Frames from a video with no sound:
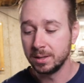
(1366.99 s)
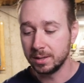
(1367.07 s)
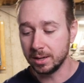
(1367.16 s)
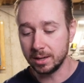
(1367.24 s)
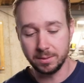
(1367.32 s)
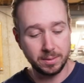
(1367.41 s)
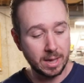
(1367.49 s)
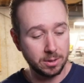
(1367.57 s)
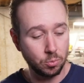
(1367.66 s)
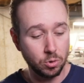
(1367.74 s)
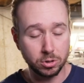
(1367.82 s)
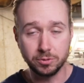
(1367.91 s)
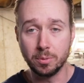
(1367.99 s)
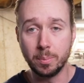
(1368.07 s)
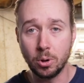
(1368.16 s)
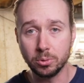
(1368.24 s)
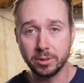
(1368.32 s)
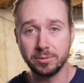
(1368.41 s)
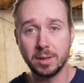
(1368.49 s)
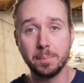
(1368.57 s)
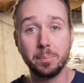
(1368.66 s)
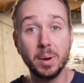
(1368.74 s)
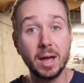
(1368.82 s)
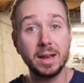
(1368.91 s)
Uh, that works for both of
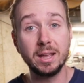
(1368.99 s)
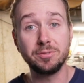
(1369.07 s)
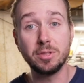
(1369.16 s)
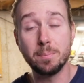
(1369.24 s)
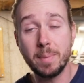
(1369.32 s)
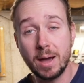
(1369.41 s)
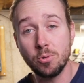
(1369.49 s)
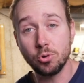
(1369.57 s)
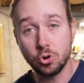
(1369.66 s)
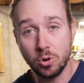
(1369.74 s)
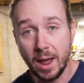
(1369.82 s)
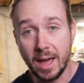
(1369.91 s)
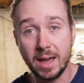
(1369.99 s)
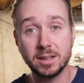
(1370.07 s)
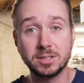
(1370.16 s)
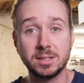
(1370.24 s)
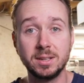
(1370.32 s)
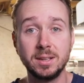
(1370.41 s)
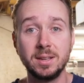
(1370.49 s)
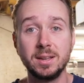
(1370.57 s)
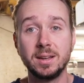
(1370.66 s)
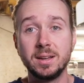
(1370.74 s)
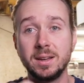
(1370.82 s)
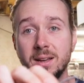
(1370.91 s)
them. But if the mount cracks,
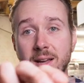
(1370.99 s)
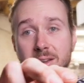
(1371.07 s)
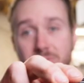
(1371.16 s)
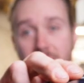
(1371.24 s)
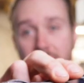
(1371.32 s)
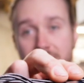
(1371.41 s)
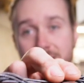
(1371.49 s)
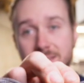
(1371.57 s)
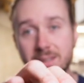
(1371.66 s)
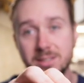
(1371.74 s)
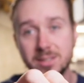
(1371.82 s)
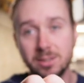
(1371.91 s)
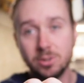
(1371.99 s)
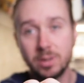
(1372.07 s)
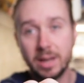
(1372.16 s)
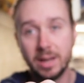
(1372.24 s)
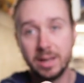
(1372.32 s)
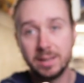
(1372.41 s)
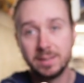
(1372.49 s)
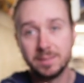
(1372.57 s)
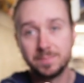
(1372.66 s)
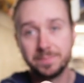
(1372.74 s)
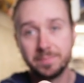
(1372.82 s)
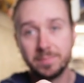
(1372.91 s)
I've got this little guy.
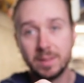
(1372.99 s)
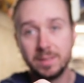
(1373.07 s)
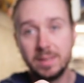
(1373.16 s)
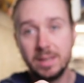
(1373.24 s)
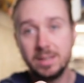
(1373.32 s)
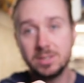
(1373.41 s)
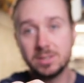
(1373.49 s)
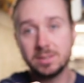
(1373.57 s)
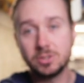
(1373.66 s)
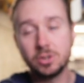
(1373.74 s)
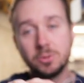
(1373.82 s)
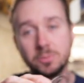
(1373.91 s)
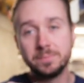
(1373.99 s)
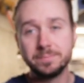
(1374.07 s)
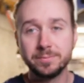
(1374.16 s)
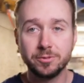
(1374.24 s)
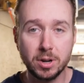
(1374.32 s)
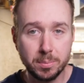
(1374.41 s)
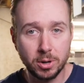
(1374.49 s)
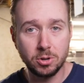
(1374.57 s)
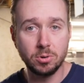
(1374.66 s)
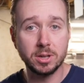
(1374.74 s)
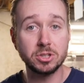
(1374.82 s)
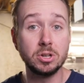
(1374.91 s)
These, so for anybody
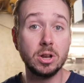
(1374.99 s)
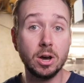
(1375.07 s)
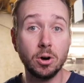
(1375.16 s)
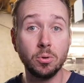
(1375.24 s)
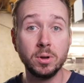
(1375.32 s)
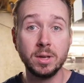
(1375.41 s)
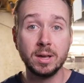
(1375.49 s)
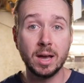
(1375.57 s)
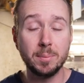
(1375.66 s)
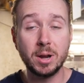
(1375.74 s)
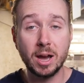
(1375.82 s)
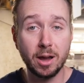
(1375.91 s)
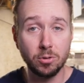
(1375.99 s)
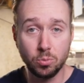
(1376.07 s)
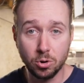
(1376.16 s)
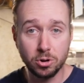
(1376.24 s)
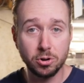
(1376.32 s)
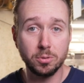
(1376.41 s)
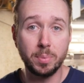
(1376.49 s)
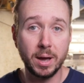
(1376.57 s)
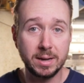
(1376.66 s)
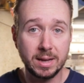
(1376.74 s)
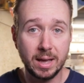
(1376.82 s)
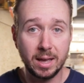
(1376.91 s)
who doesn't know, I'm an iron worker
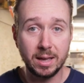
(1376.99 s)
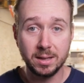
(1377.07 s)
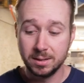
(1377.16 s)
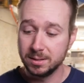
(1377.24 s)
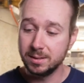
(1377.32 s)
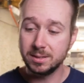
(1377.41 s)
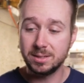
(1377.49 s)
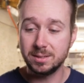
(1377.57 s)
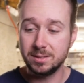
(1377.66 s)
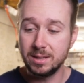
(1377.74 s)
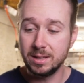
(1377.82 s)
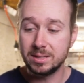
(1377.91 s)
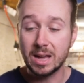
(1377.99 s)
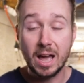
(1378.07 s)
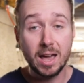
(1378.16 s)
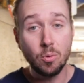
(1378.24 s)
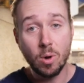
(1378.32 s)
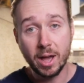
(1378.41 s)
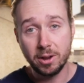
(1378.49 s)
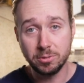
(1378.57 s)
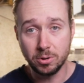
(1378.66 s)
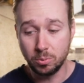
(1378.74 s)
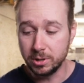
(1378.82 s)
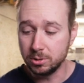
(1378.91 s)
by day. This is the tie wire
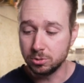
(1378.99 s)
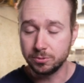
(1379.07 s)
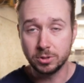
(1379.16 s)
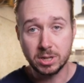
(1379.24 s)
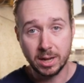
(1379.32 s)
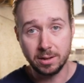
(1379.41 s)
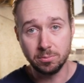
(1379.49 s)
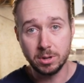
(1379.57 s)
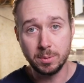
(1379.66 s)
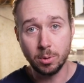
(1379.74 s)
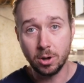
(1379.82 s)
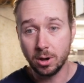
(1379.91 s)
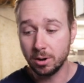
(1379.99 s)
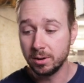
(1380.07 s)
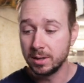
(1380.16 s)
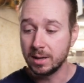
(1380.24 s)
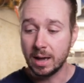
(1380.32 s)
that we use for tying rebar.